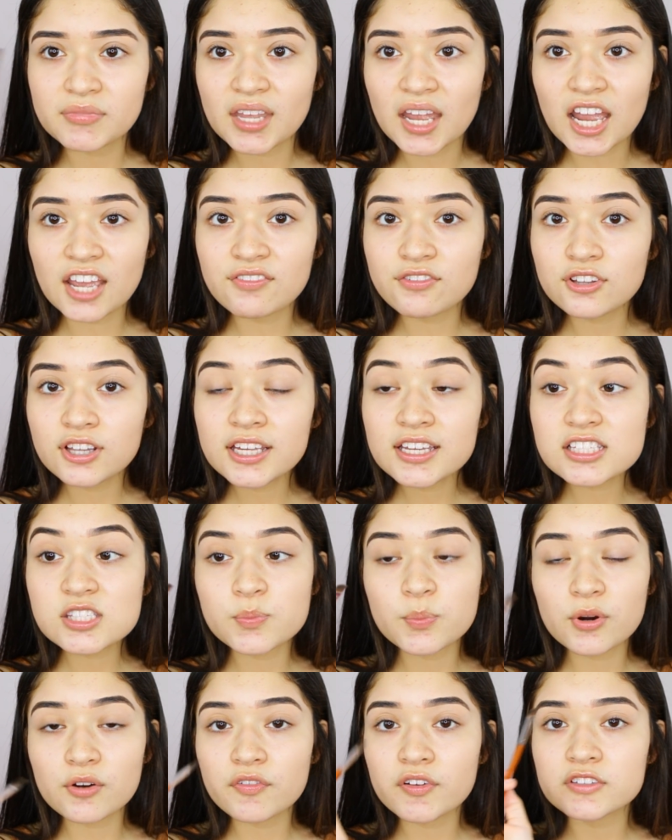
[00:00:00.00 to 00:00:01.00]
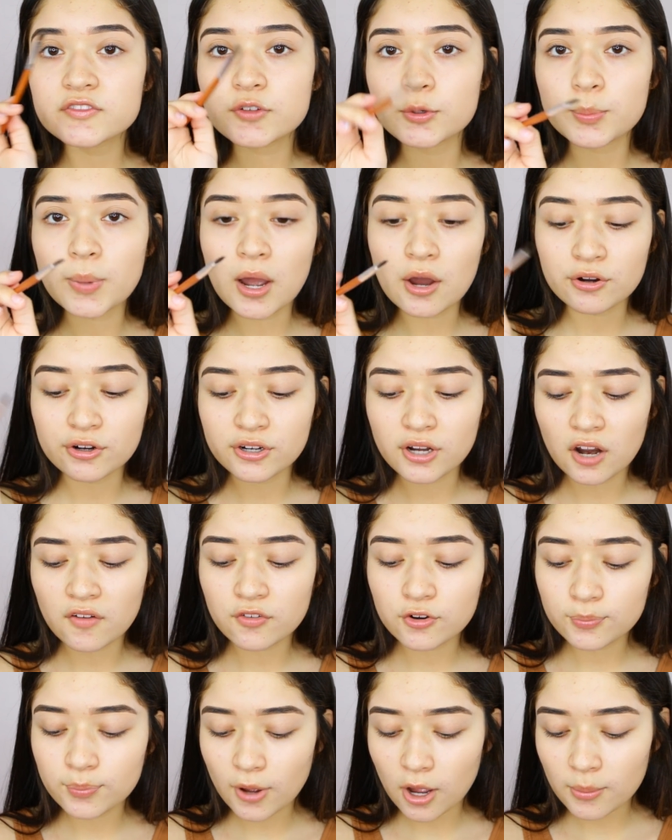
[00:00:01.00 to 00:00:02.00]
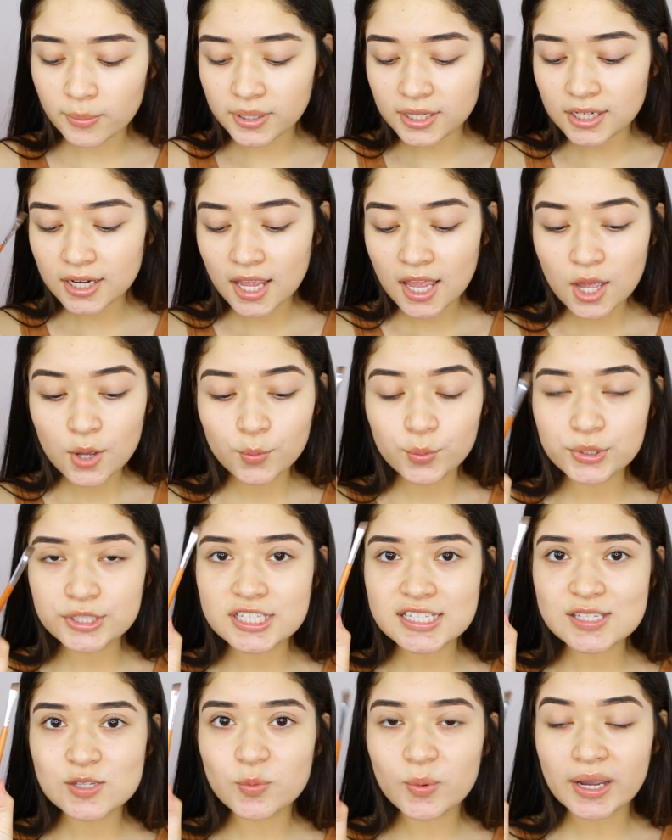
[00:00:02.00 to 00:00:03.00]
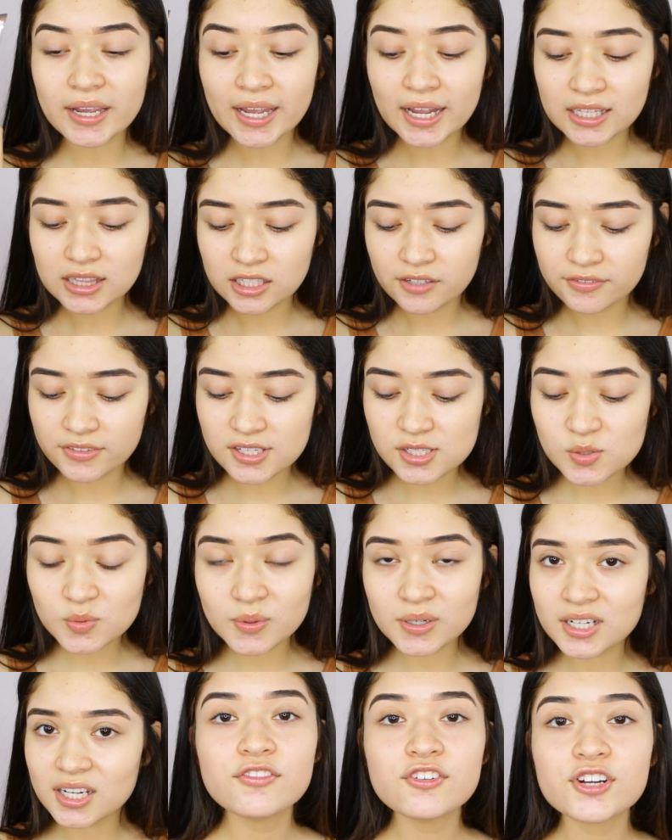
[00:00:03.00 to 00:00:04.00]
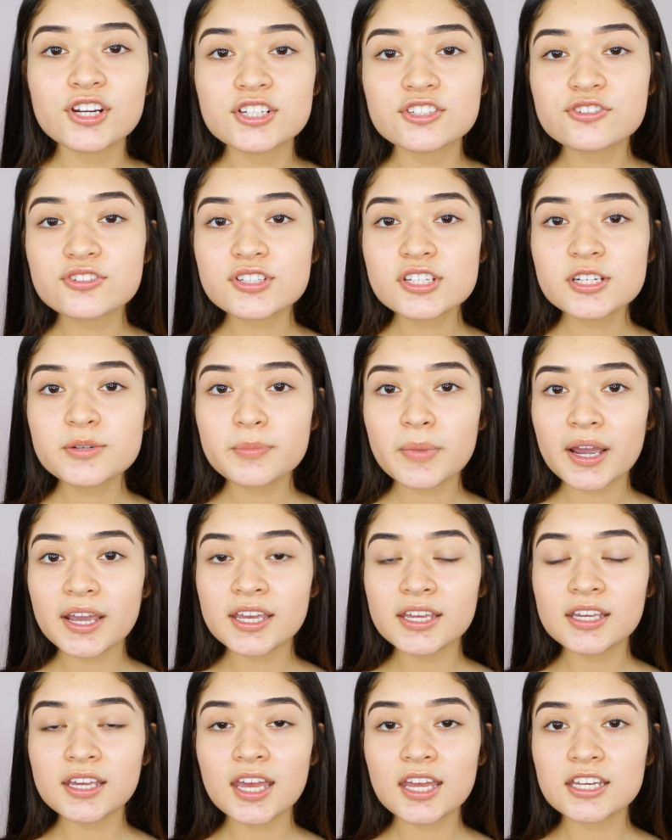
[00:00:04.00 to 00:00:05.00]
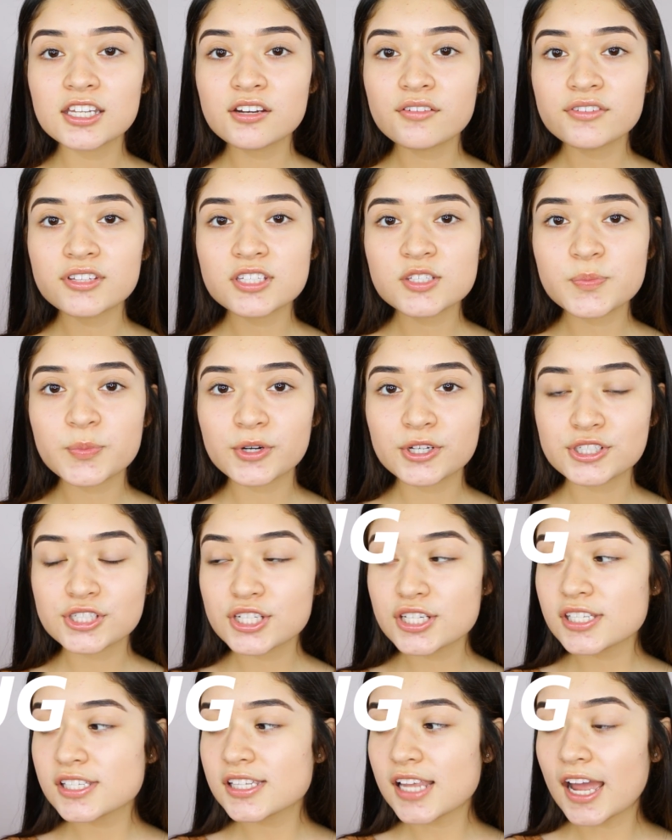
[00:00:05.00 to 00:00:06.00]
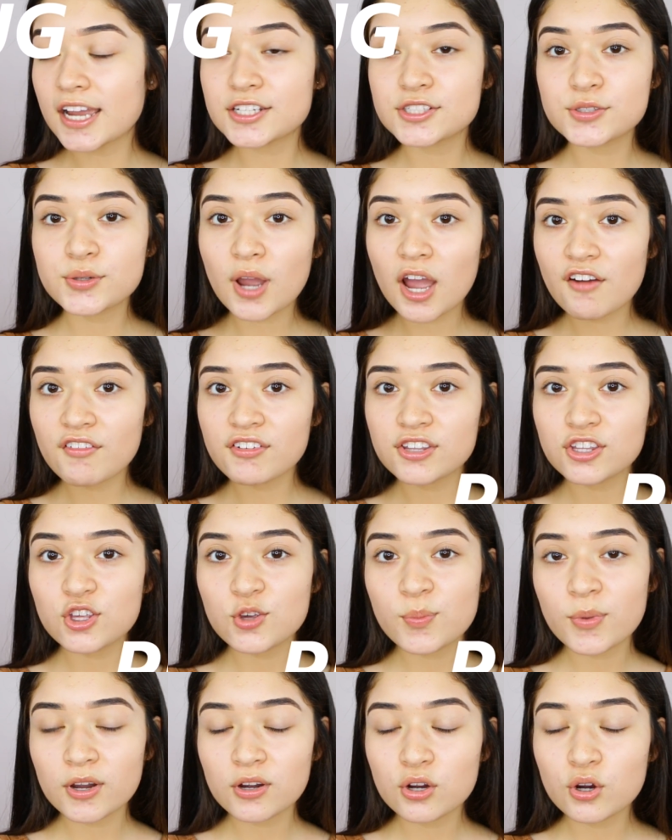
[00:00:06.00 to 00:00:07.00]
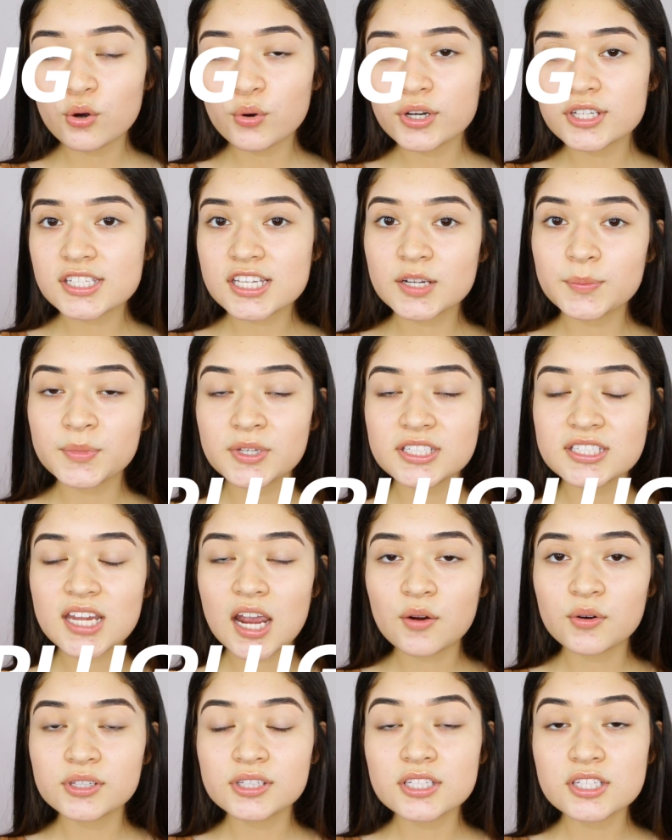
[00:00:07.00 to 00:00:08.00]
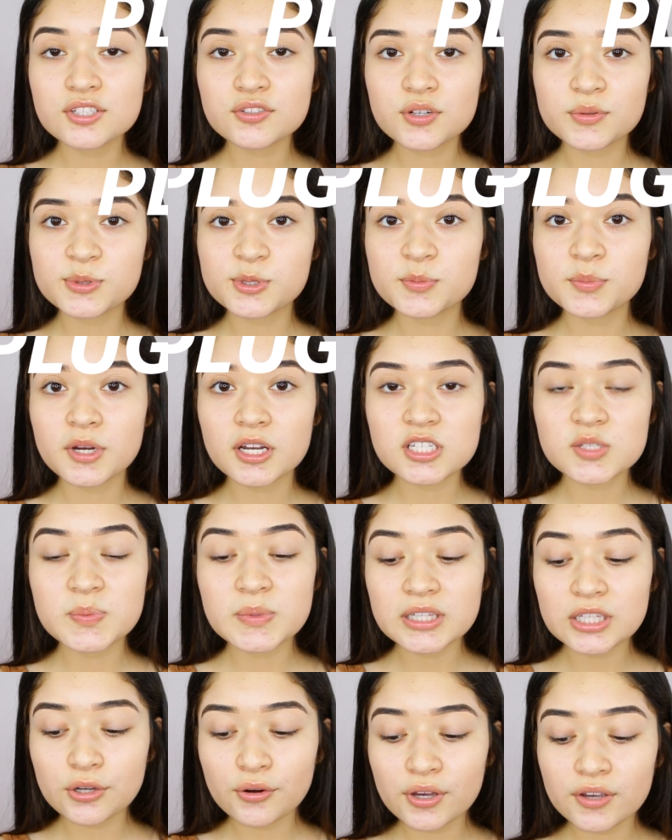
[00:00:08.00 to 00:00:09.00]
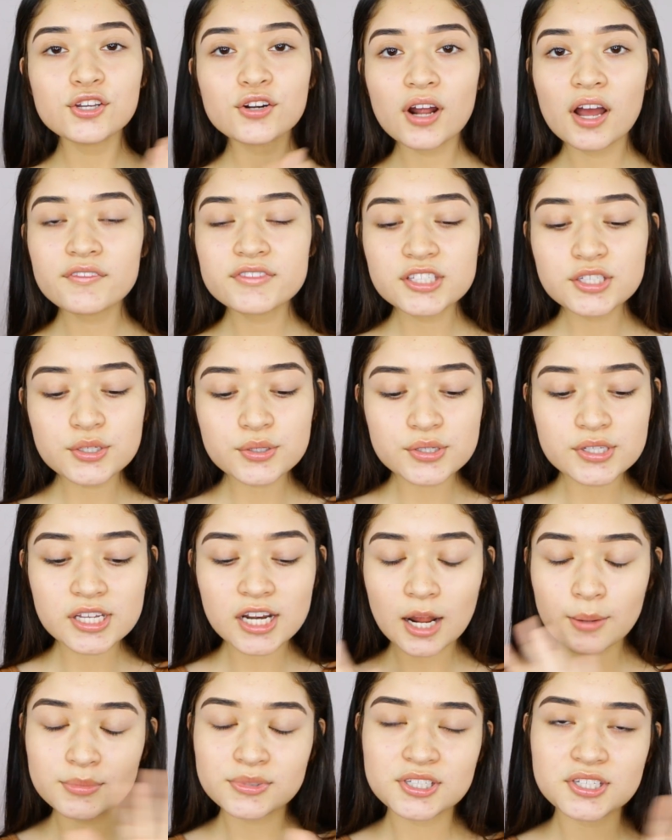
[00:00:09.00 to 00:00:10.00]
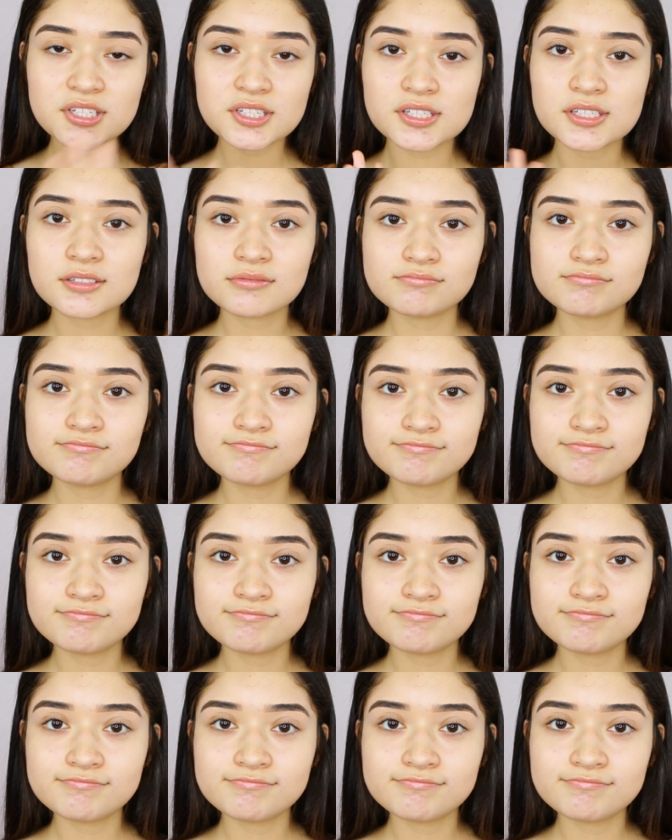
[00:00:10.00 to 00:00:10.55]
I feel like it's perfect for powder, not for pomade, which is why I love this one. If you're interested in buying any of these brushes, I do have a coupon code. It's going to be down in the description box below. If you don't have to use it, I'm just